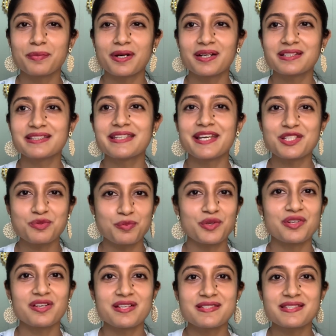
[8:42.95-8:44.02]
but the
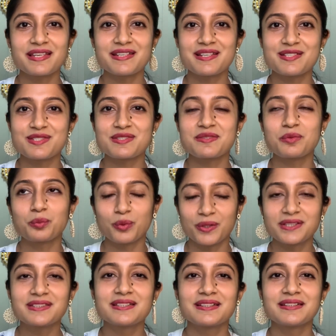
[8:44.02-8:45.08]
experience is
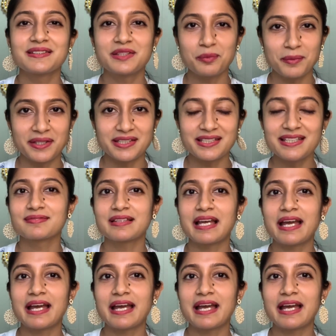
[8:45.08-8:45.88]
worth the money,